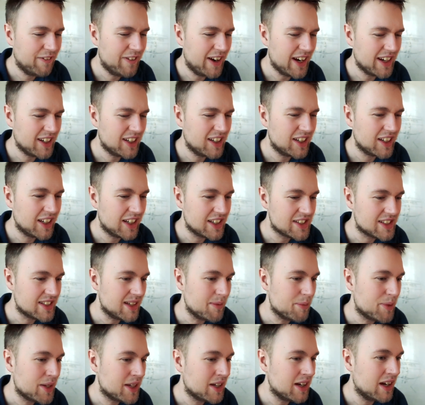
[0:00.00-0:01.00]
Finally,
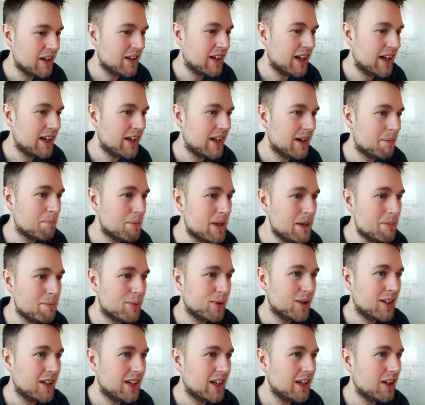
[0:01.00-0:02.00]
something a
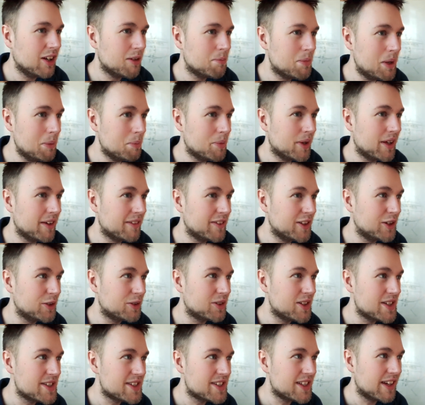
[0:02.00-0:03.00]
lot of people I've
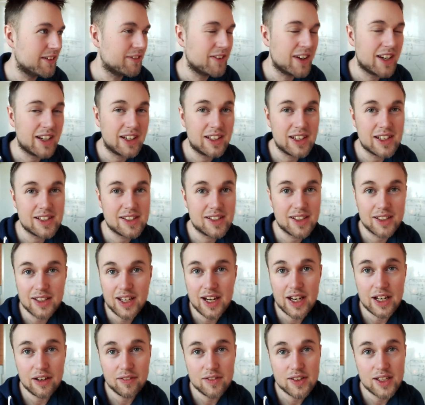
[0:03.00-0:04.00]
noticed, I think, is that
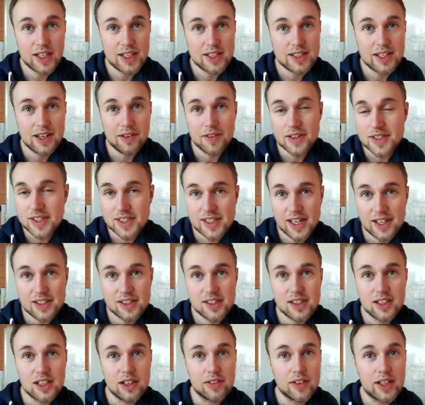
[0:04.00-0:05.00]
INFJs have a
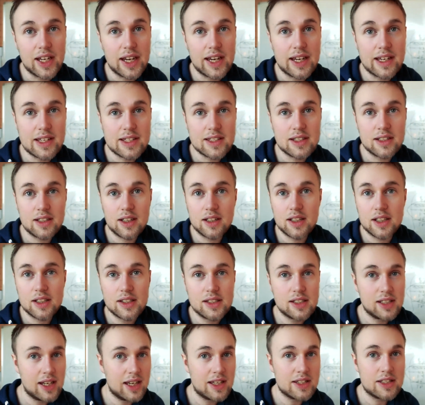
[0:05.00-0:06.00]
sensitive gaze and an
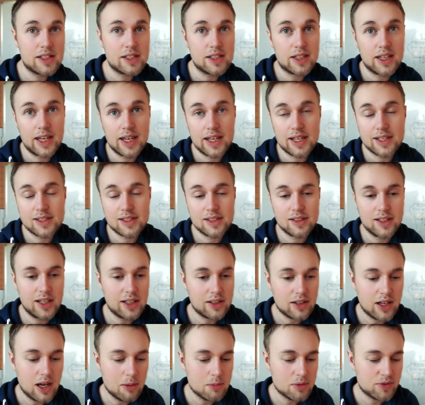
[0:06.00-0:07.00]
intense gaze, and
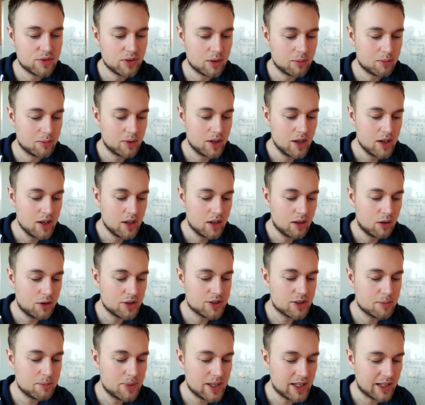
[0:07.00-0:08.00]
that comes from
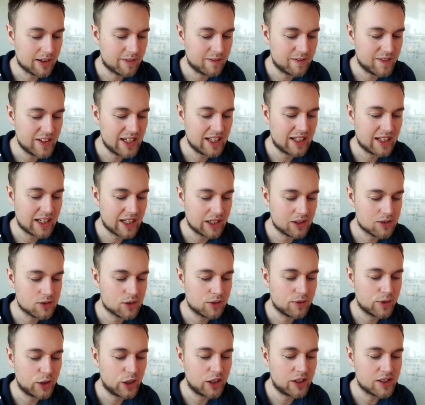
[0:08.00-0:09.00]
also being a feeling
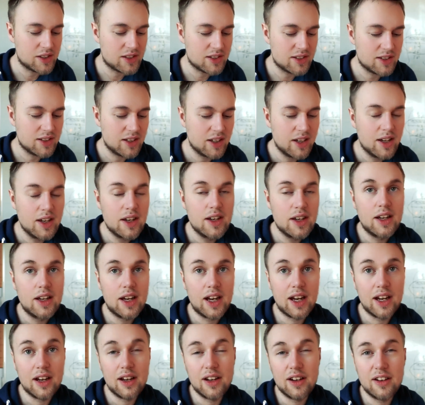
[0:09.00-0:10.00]
introvert.
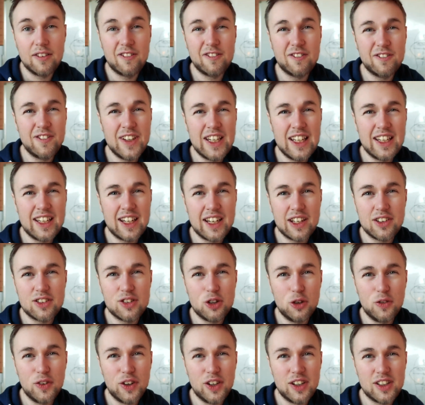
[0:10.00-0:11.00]
In
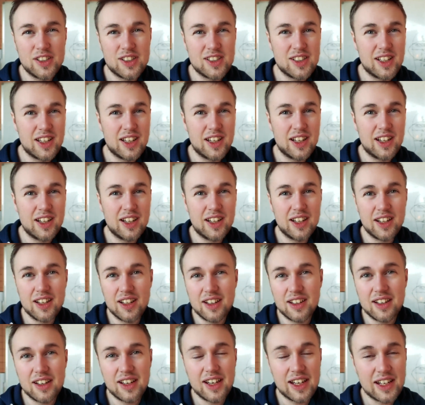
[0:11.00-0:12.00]

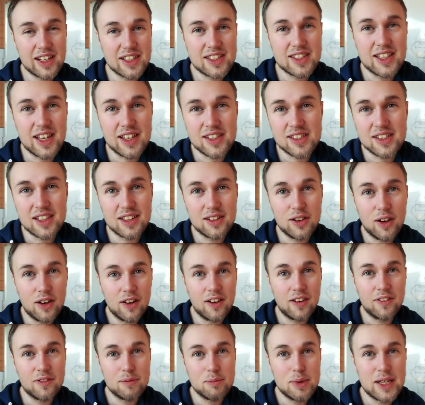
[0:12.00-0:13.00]
a sense that
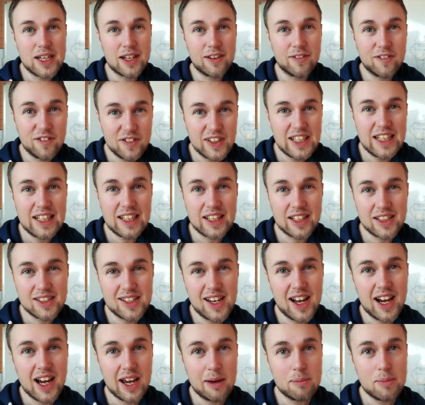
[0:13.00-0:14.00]
of being a feeling
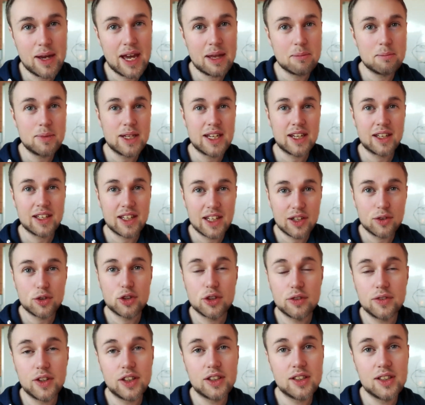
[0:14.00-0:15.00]
type and being an
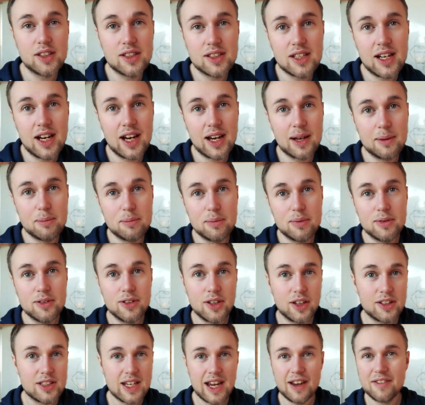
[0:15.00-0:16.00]
introverted type,
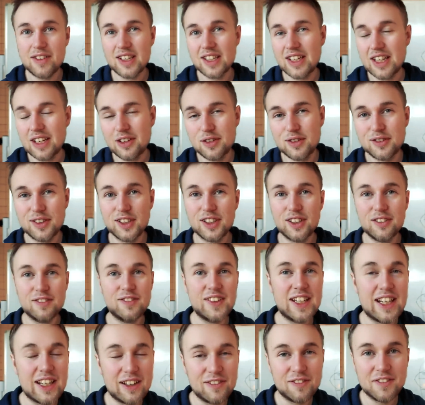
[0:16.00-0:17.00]
not having the
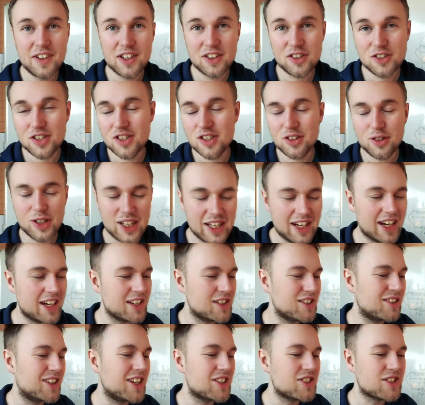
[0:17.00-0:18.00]
introverted feeling function. Okay, I
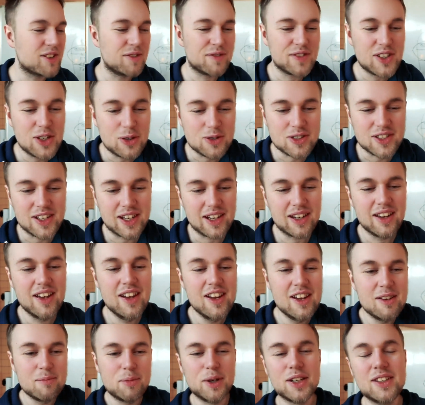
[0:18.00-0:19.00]
know that's confusing,
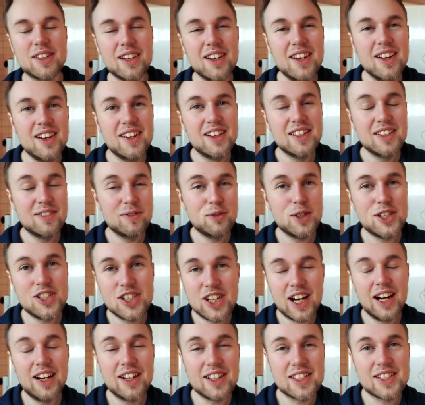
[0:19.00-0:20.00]
but we
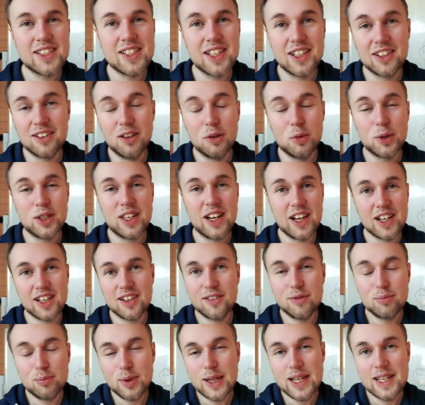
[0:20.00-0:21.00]
share this signal with
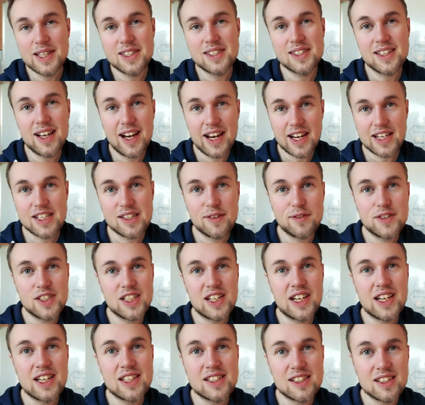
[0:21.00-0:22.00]
INFPs,
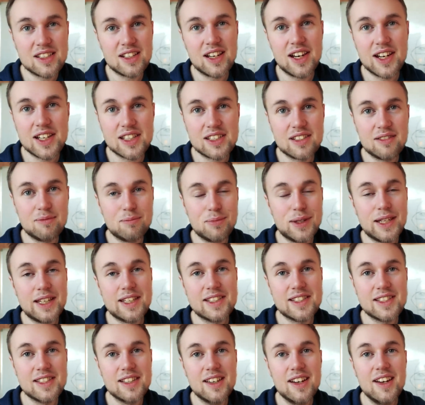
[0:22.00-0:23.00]
ISFJs and
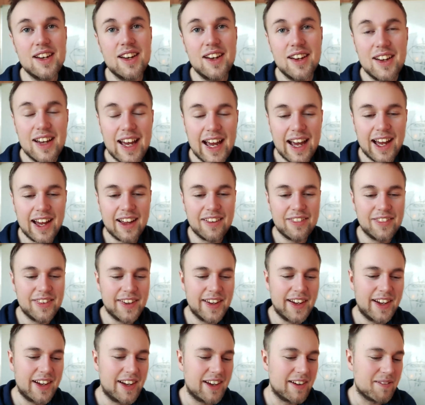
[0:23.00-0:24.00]
ISFPs,
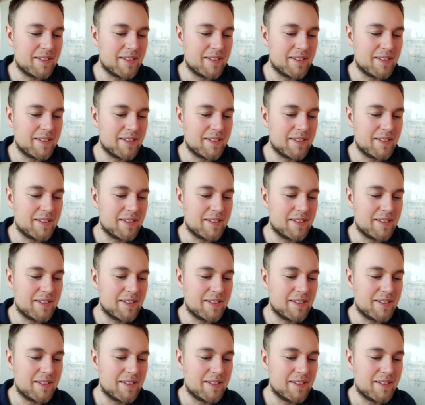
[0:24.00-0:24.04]
and